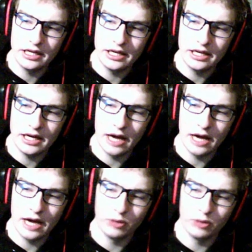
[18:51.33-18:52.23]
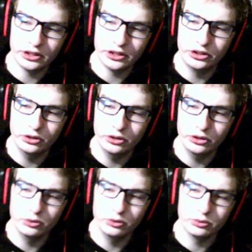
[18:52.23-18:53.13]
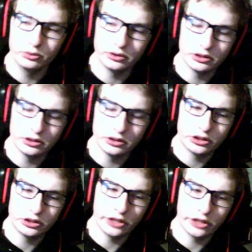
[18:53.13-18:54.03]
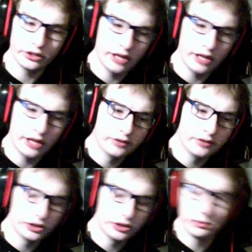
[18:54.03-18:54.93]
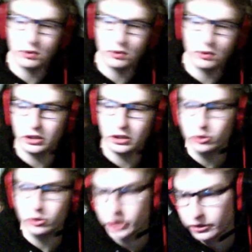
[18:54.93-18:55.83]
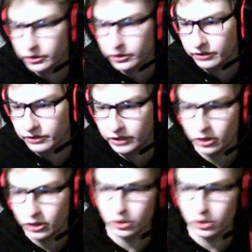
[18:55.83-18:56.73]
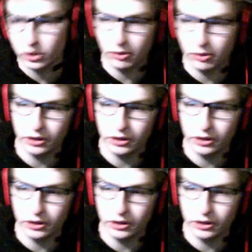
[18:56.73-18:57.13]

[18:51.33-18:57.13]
I want to do charity live streams, I want to do charity videos, I want to